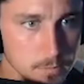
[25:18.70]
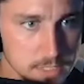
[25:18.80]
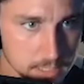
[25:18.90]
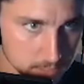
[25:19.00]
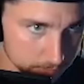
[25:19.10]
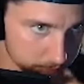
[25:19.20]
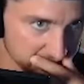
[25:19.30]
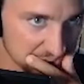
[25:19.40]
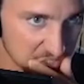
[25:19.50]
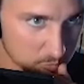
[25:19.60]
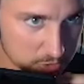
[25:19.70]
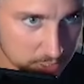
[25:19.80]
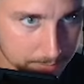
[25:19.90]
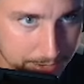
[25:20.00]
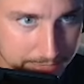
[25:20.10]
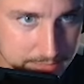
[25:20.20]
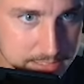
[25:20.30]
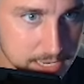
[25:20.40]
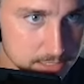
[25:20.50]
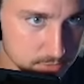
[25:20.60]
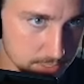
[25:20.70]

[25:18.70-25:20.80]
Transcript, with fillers: Take a completion. We're trying to pad these stats right